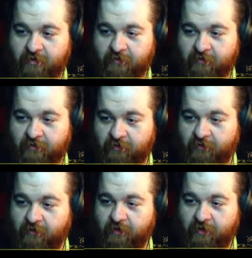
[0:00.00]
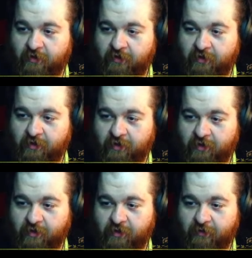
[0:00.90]
Go
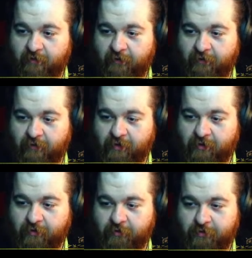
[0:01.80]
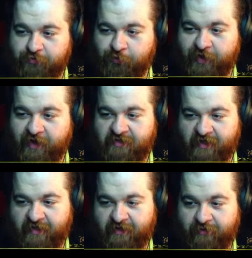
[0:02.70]
all the way
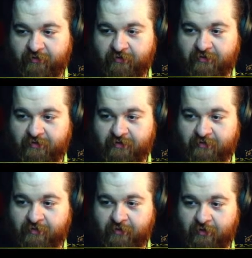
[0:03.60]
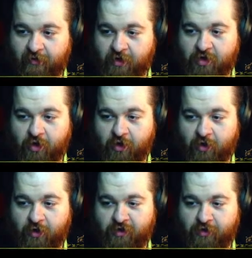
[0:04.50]
down.
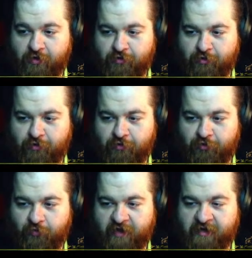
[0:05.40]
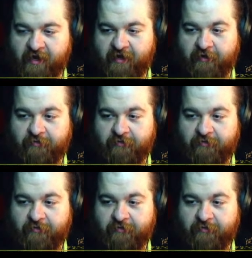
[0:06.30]
All the way down.